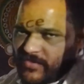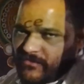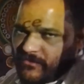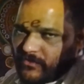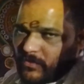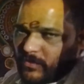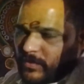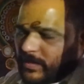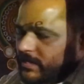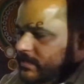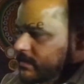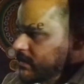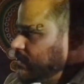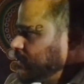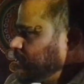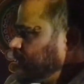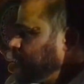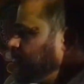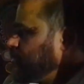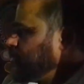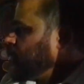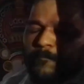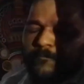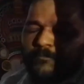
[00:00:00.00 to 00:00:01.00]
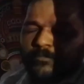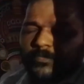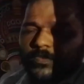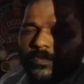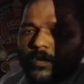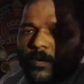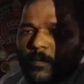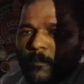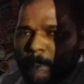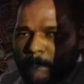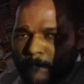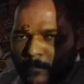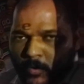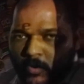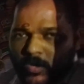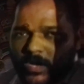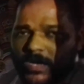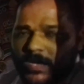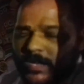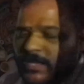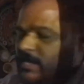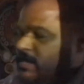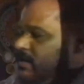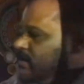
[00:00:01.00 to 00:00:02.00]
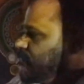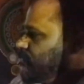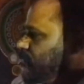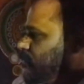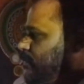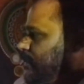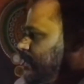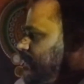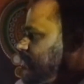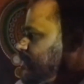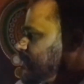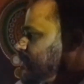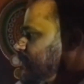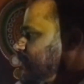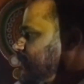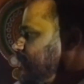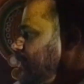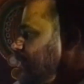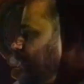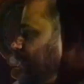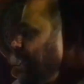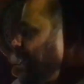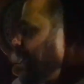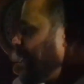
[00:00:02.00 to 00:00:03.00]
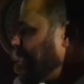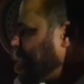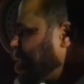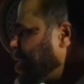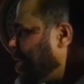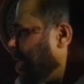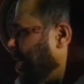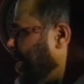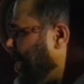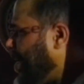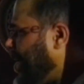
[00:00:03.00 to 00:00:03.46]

influence. Mughal influence in the